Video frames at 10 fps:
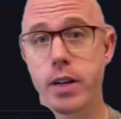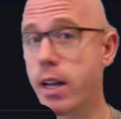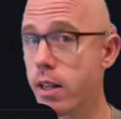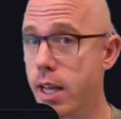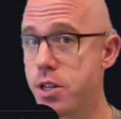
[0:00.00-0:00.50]

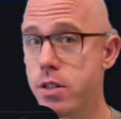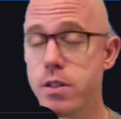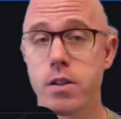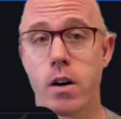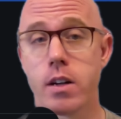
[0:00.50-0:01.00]

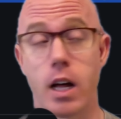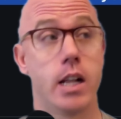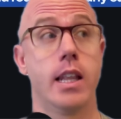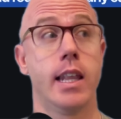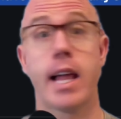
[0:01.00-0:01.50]
calculations on a
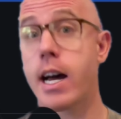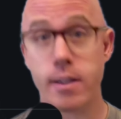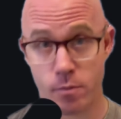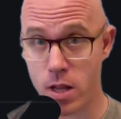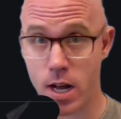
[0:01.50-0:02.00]
lot
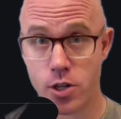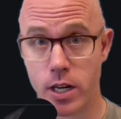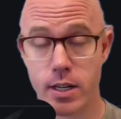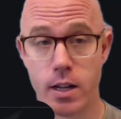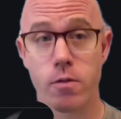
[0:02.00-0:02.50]
of blockchain
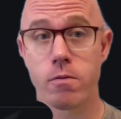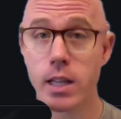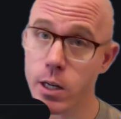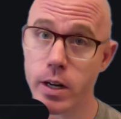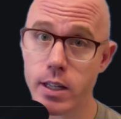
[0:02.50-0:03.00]
data
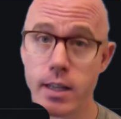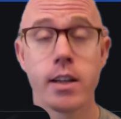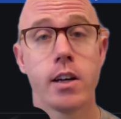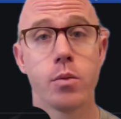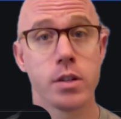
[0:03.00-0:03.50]
really quickly
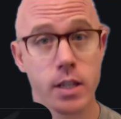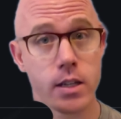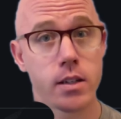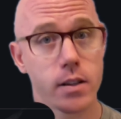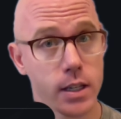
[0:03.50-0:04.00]

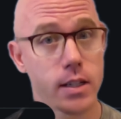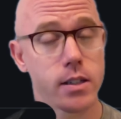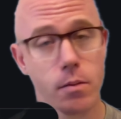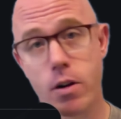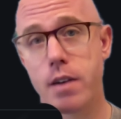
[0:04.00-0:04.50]
within the
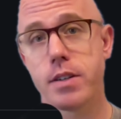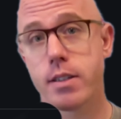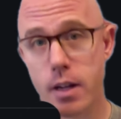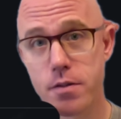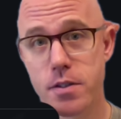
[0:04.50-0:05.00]
subgraph
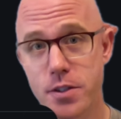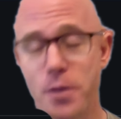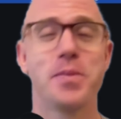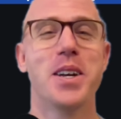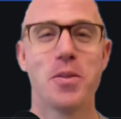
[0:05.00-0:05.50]
itself.
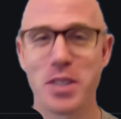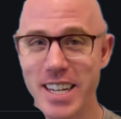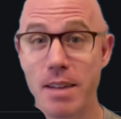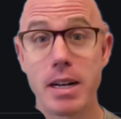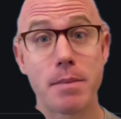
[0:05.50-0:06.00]
So once
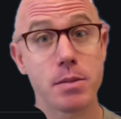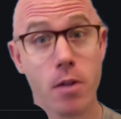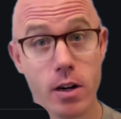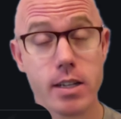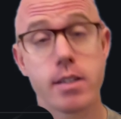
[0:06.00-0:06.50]
again, my name is
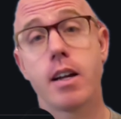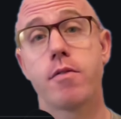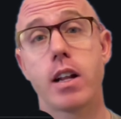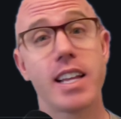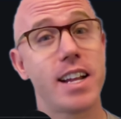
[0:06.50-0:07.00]
Marcus,
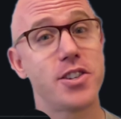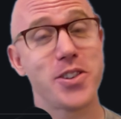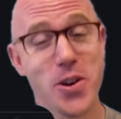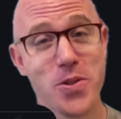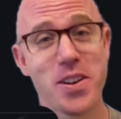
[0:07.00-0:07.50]
DevRel at Edge and
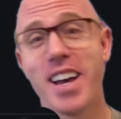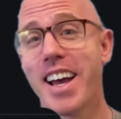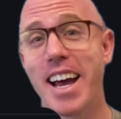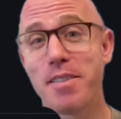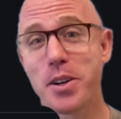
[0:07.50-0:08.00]
Node.
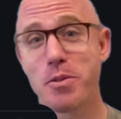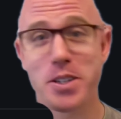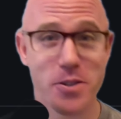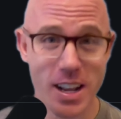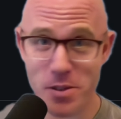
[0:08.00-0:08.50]
Have a good rest
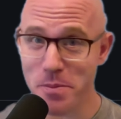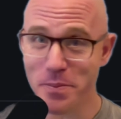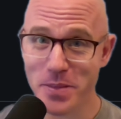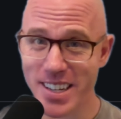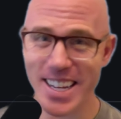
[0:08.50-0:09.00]
of your day, everyone.
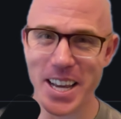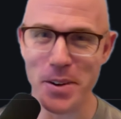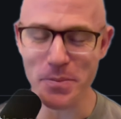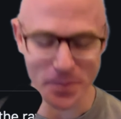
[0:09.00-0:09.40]
Take care.